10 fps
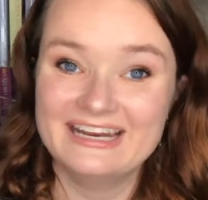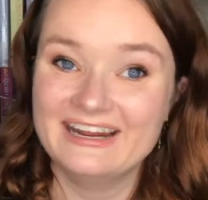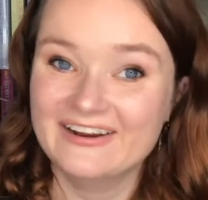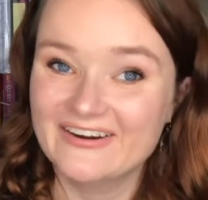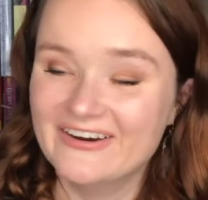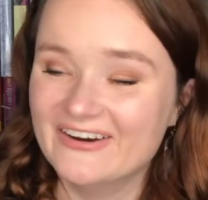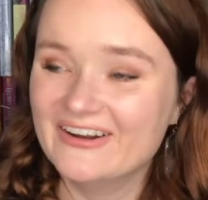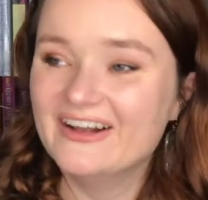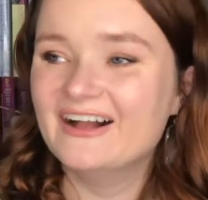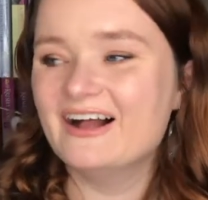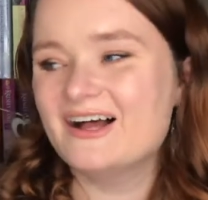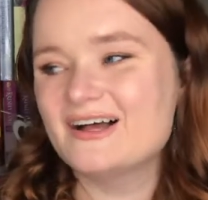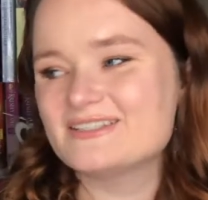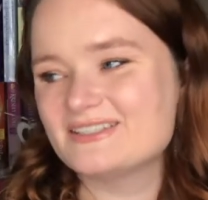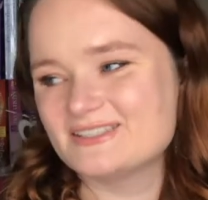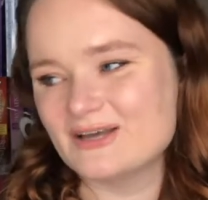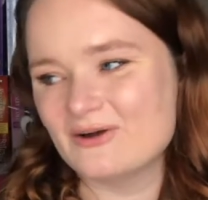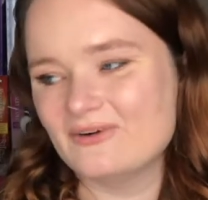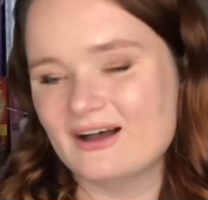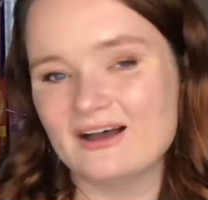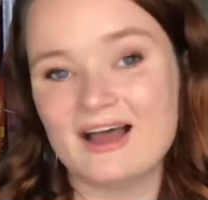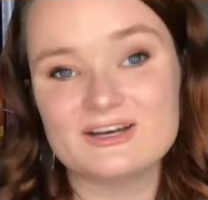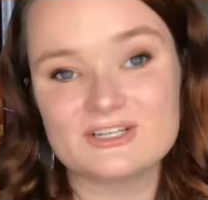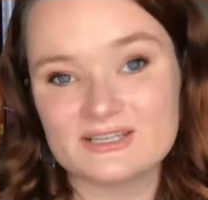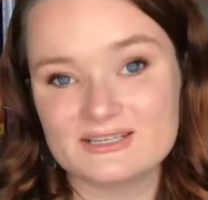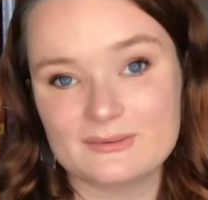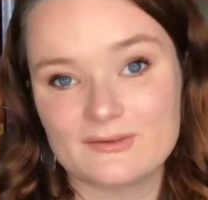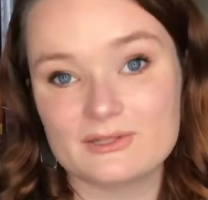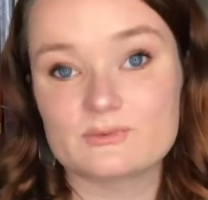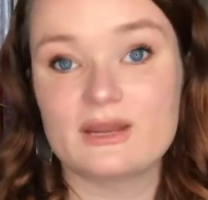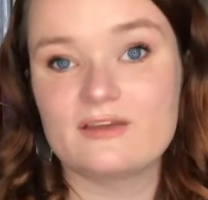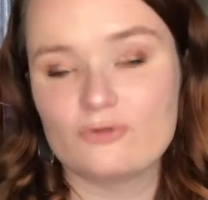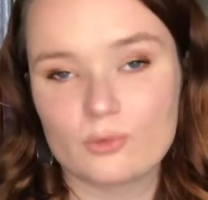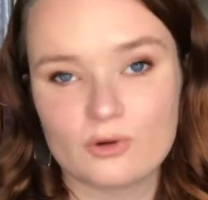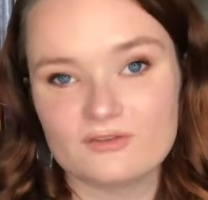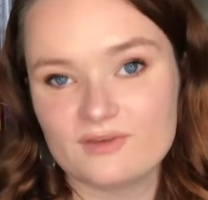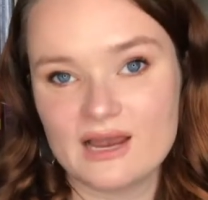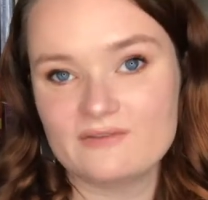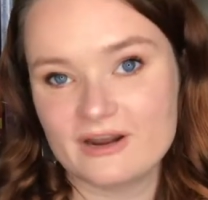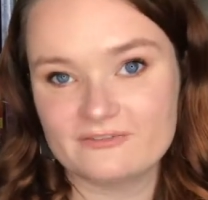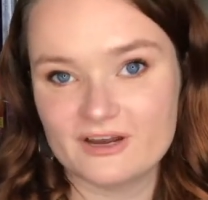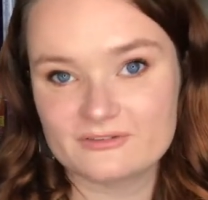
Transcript: here. Uh, so uh, I just ended up giving this one a 4.5 out of 5